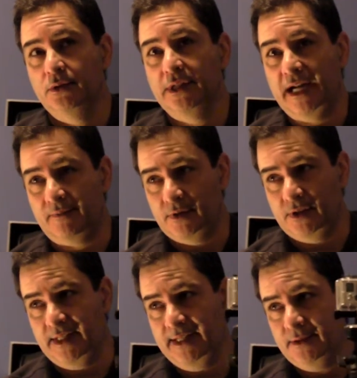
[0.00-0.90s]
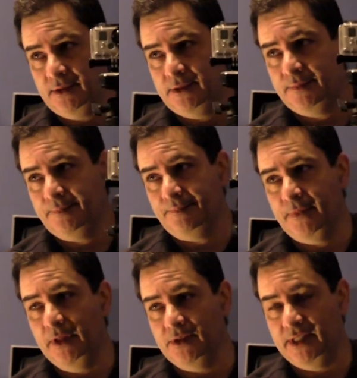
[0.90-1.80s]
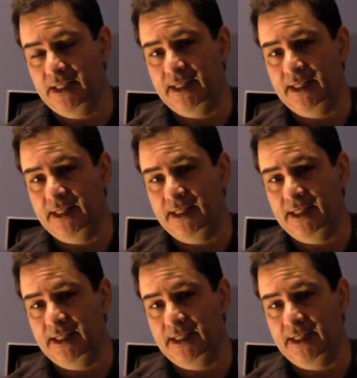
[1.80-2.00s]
Jack vs. Lanterns. You'll see it